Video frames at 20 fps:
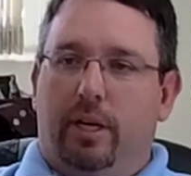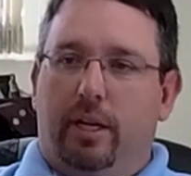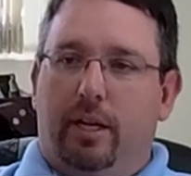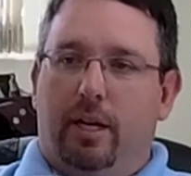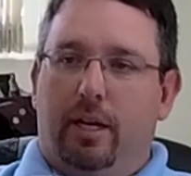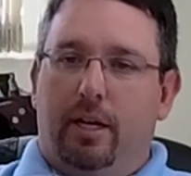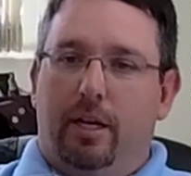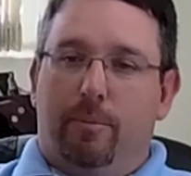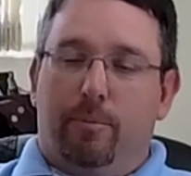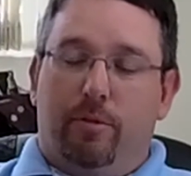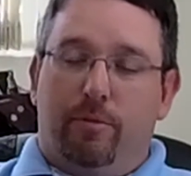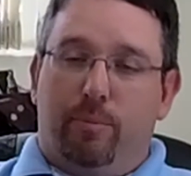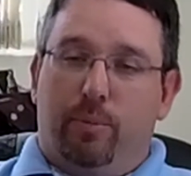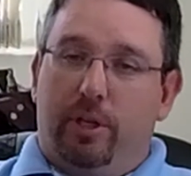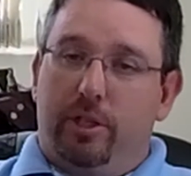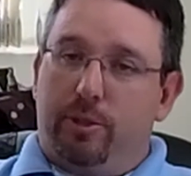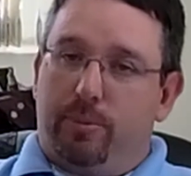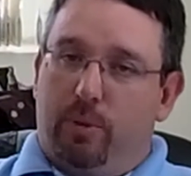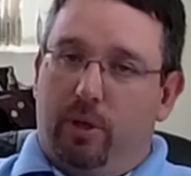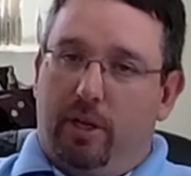on a number of
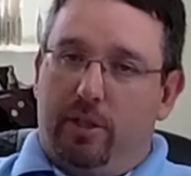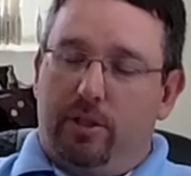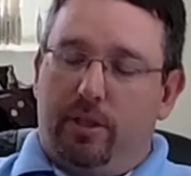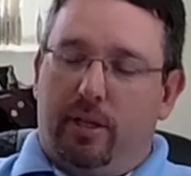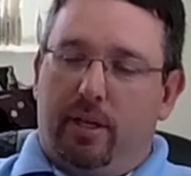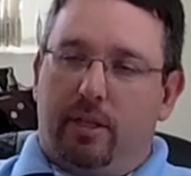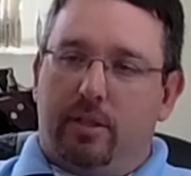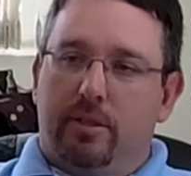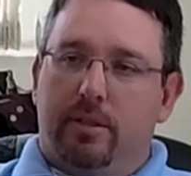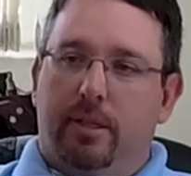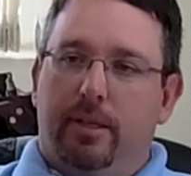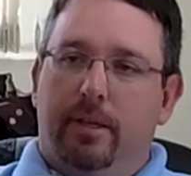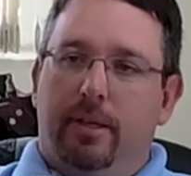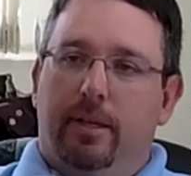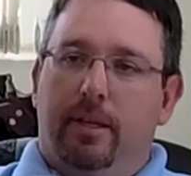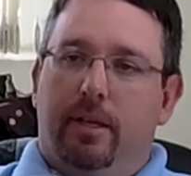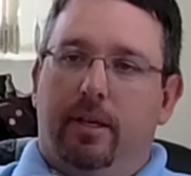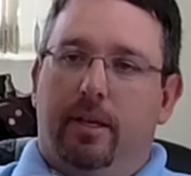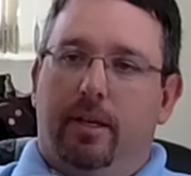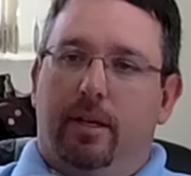bridge projects.
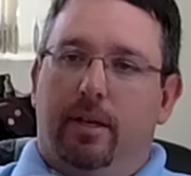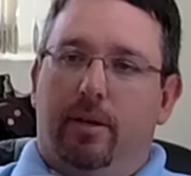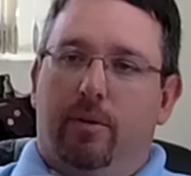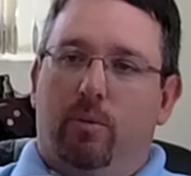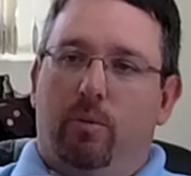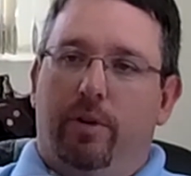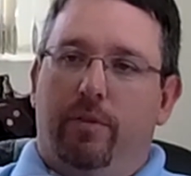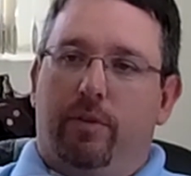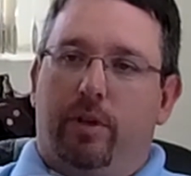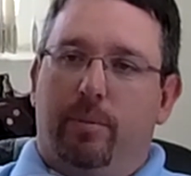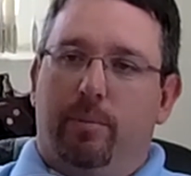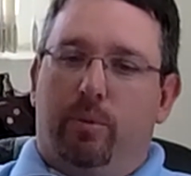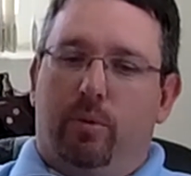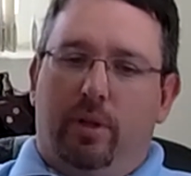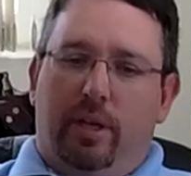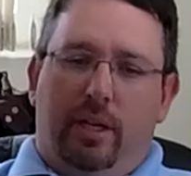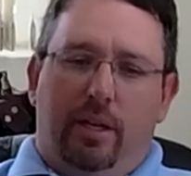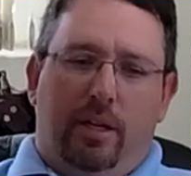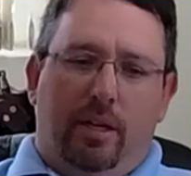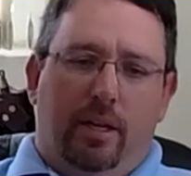We've
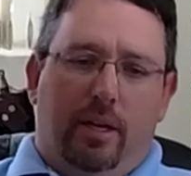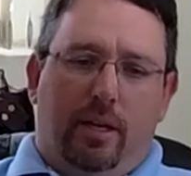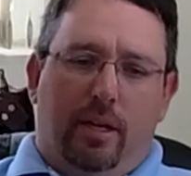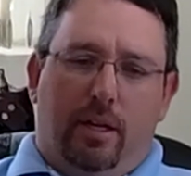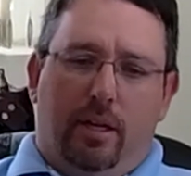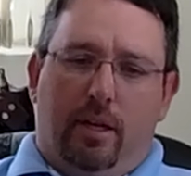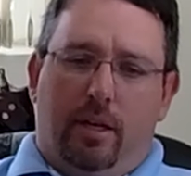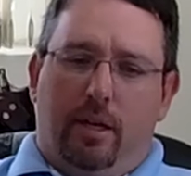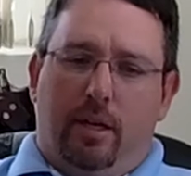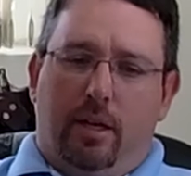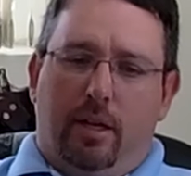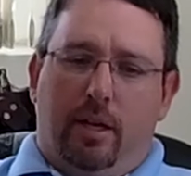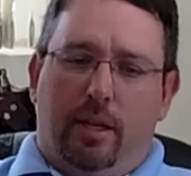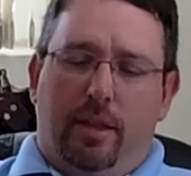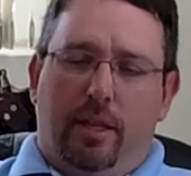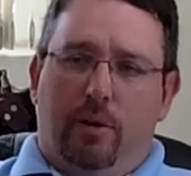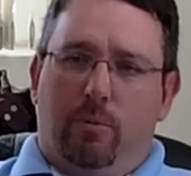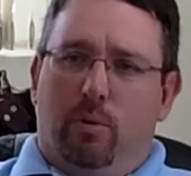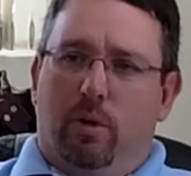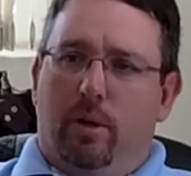completed, I
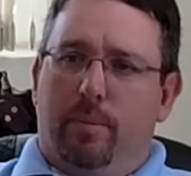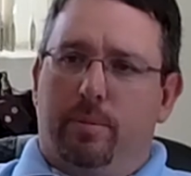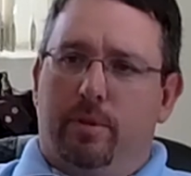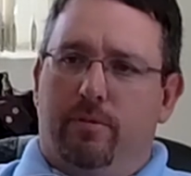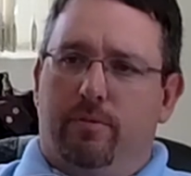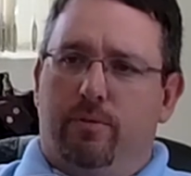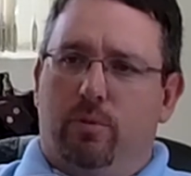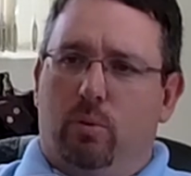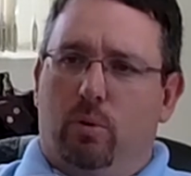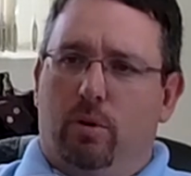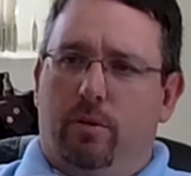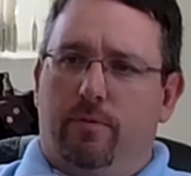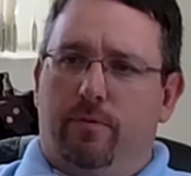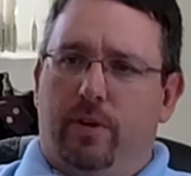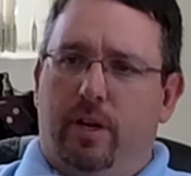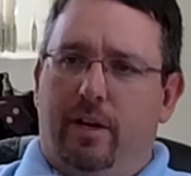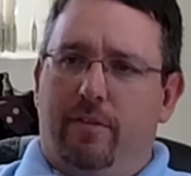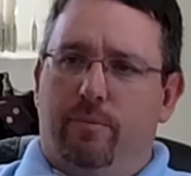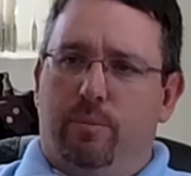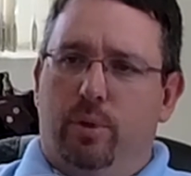think we're up to 4 or
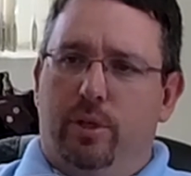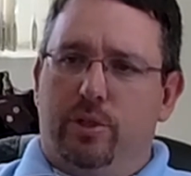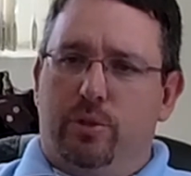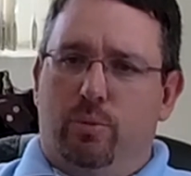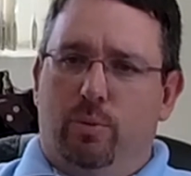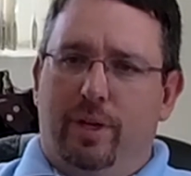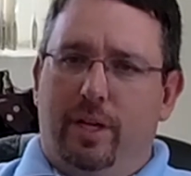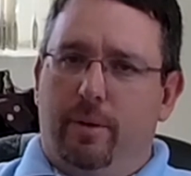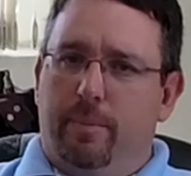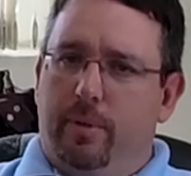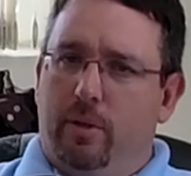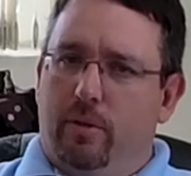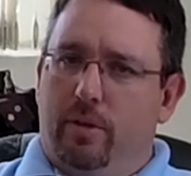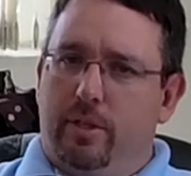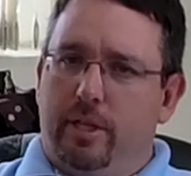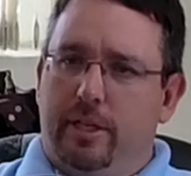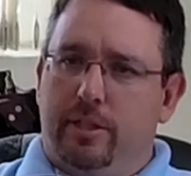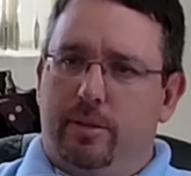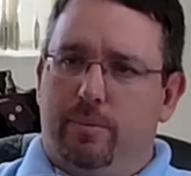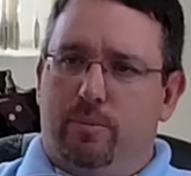5 bridge
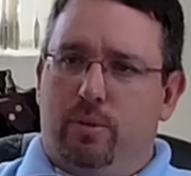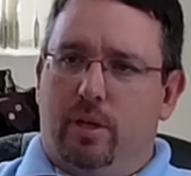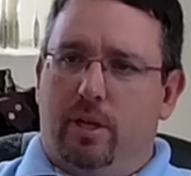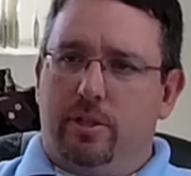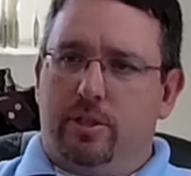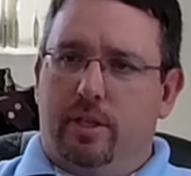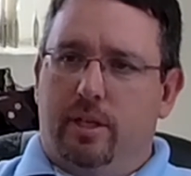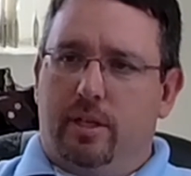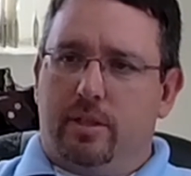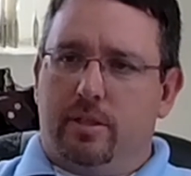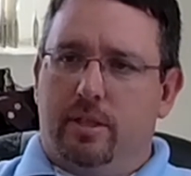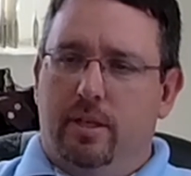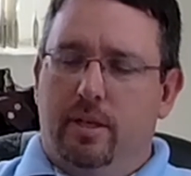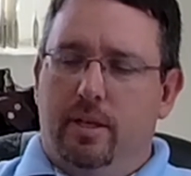rehabilitation projects